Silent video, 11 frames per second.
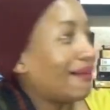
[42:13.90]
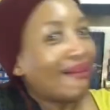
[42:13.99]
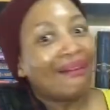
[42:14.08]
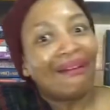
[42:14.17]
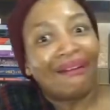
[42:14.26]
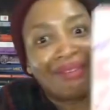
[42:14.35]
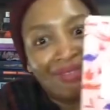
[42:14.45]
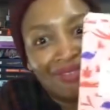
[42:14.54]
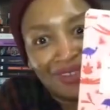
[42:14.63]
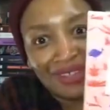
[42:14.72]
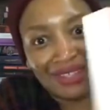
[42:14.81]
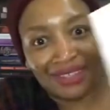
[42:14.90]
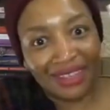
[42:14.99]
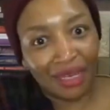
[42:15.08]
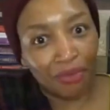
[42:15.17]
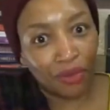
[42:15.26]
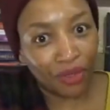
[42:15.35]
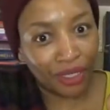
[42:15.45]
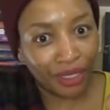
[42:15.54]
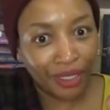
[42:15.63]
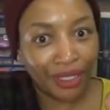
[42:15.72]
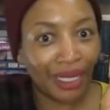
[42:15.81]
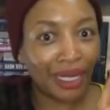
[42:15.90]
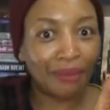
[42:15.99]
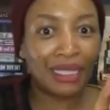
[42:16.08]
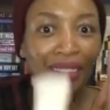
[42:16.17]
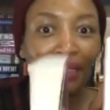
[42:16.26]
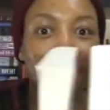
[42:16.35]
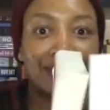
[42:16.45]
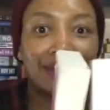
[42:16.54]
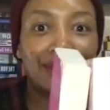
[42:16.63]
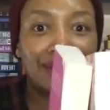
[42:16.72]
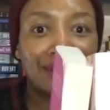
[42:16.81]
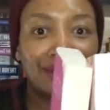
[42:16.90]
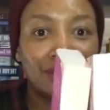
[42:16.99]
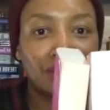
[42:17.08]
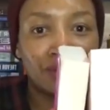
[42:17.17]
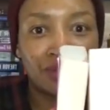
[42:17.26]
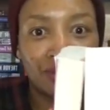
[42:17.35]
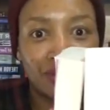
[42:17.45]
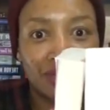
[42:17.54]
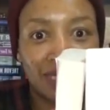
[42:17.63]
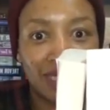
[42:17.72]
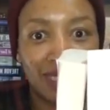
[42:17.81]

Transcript: this thick book. I mean, do you see?